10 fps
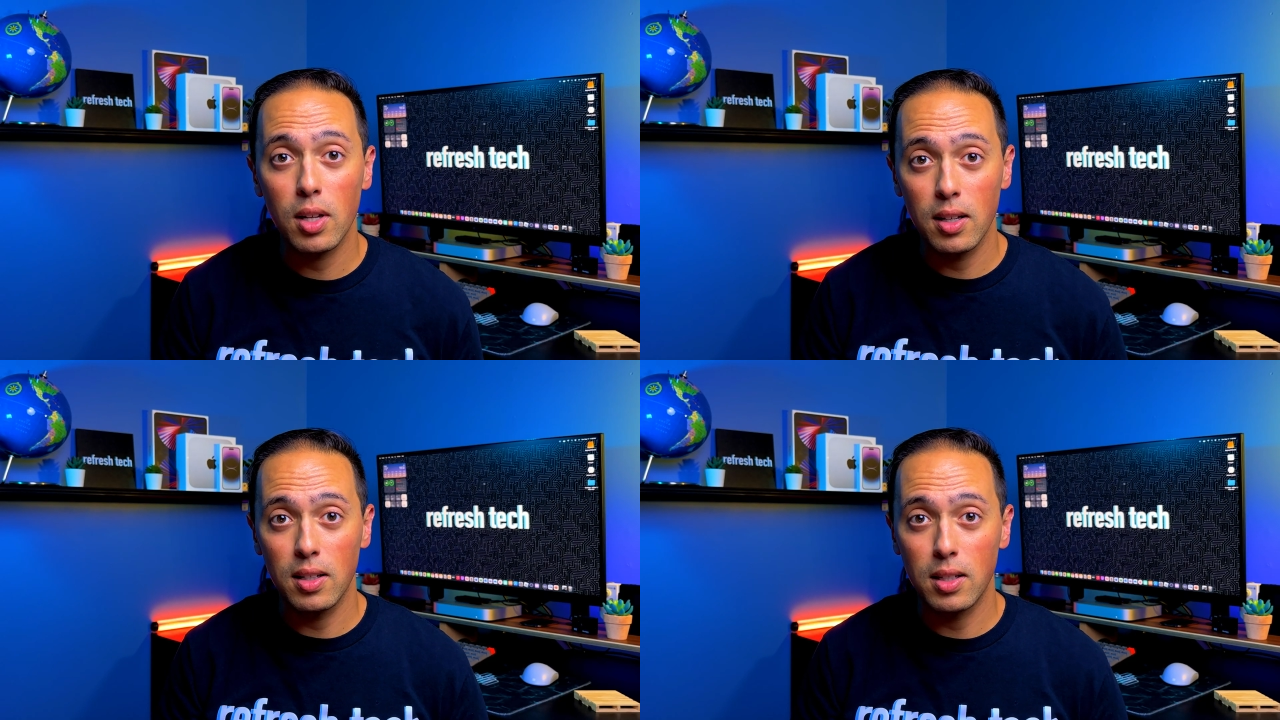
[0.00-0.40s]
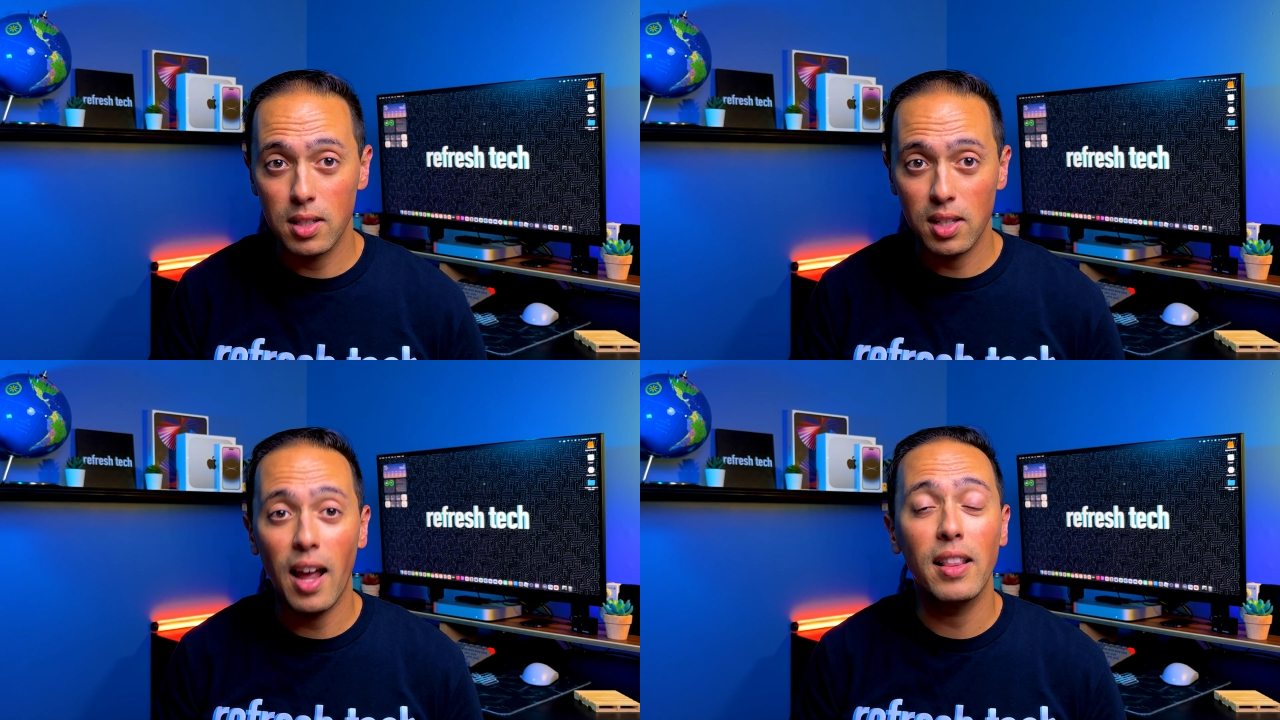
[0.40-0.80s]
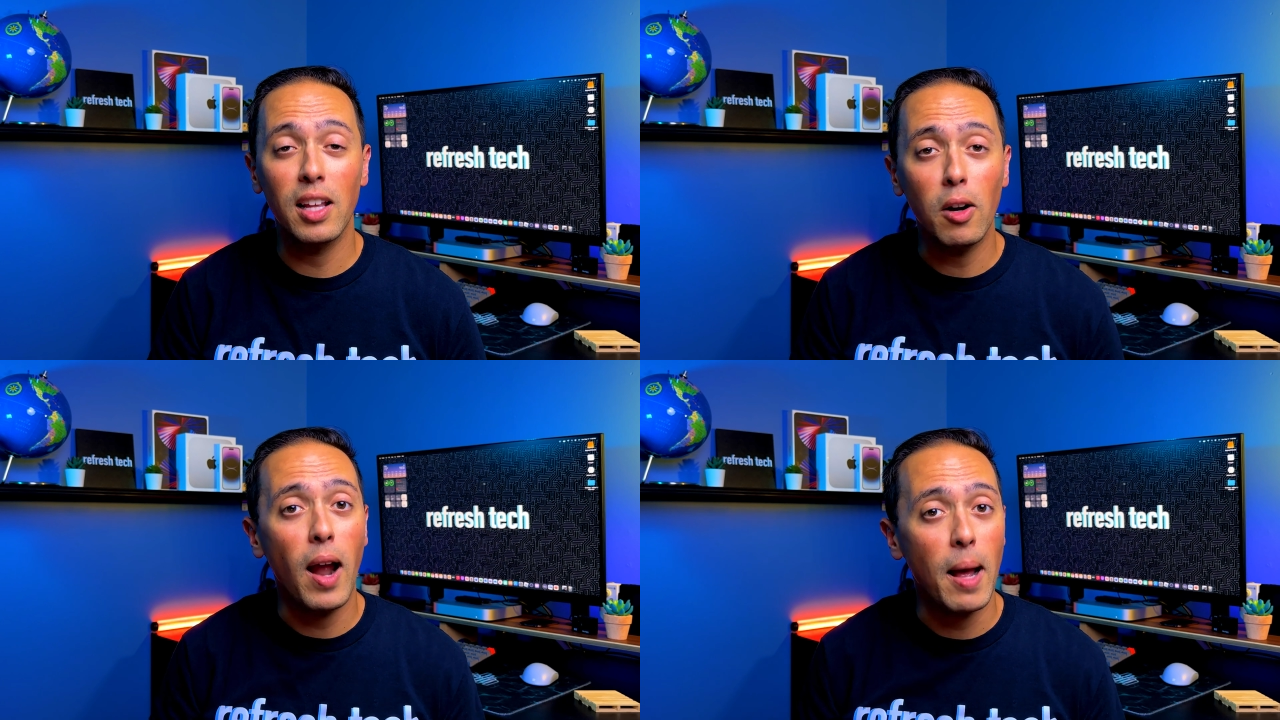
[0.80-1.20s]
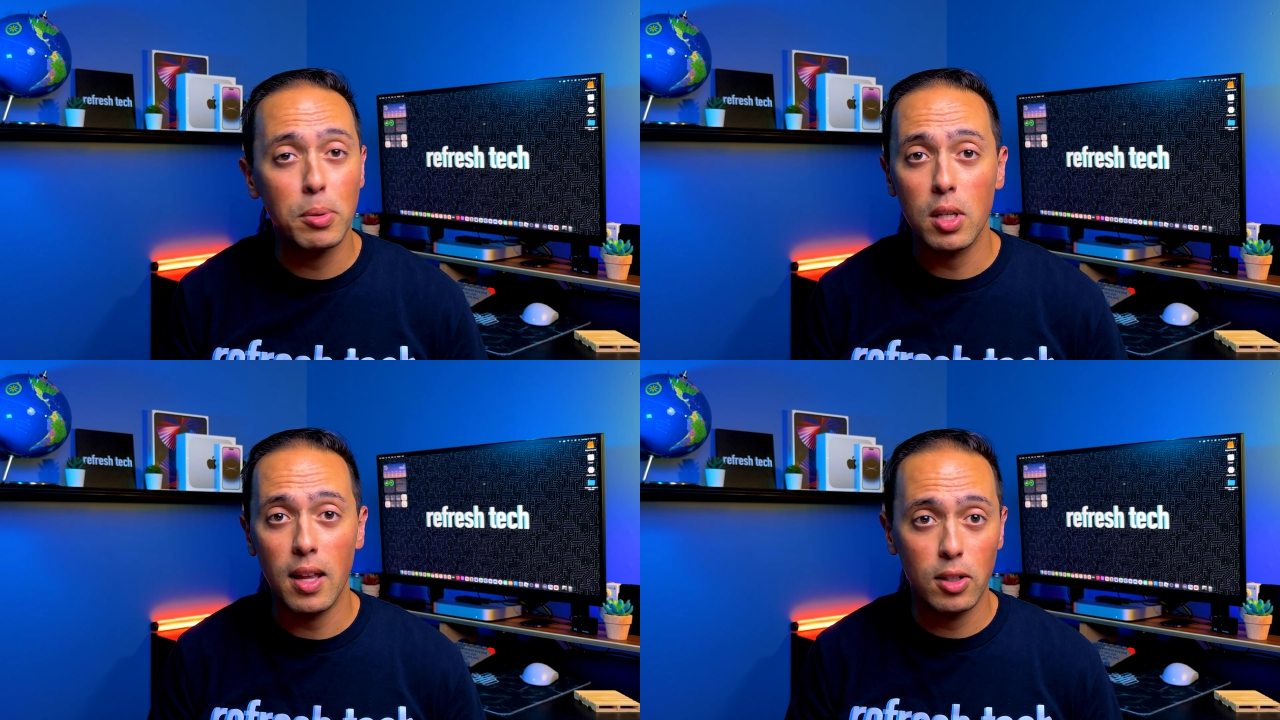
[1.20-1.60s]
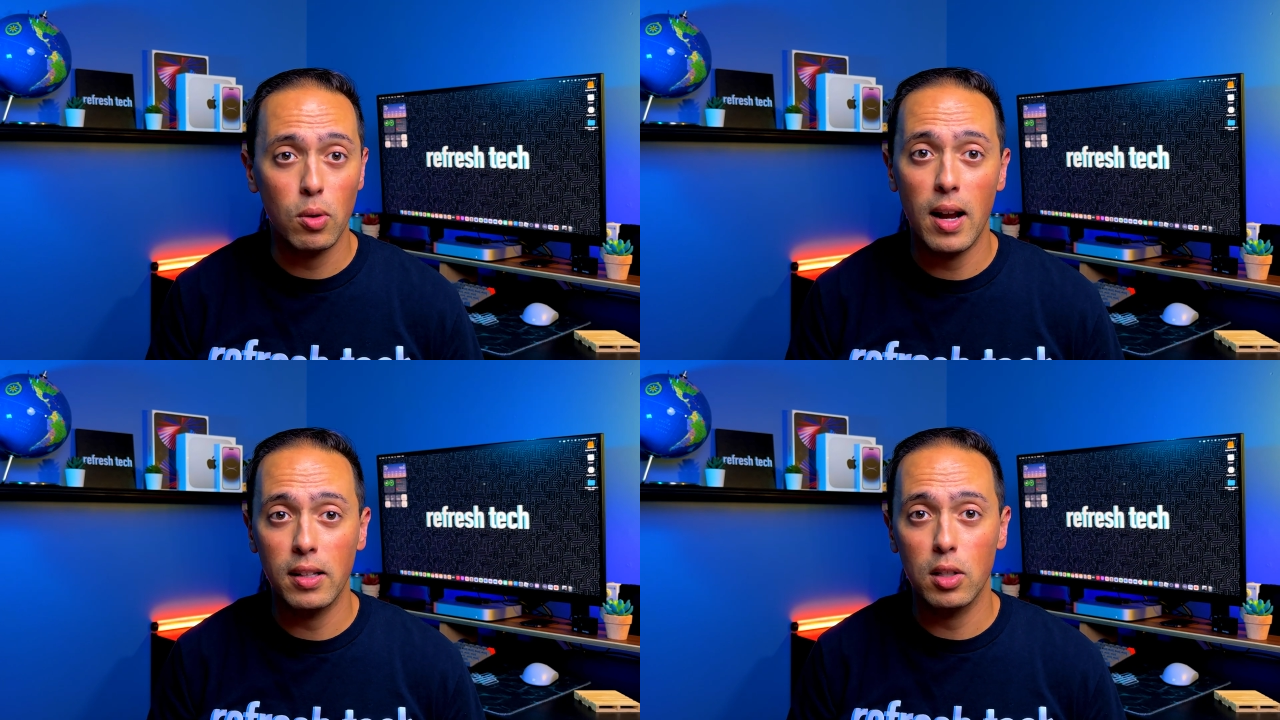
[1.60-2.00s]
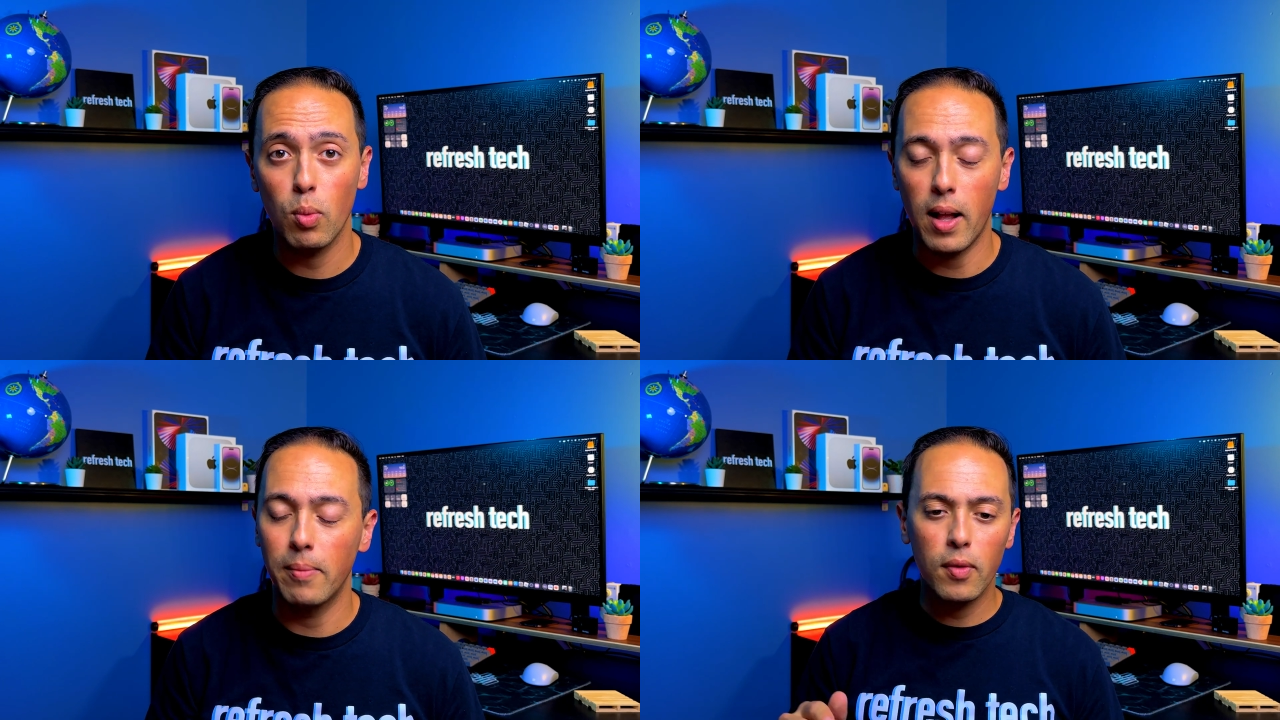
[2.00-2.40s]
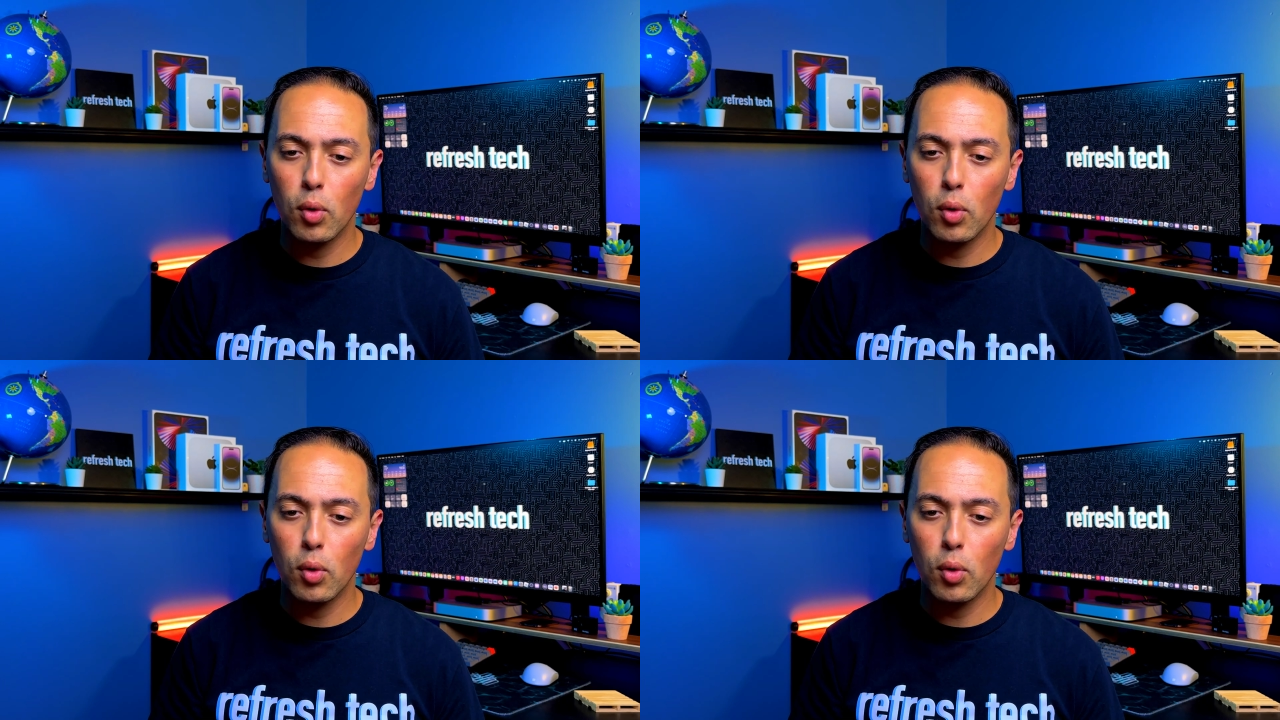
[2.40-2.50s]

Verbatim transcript: can design their apps to interact as well.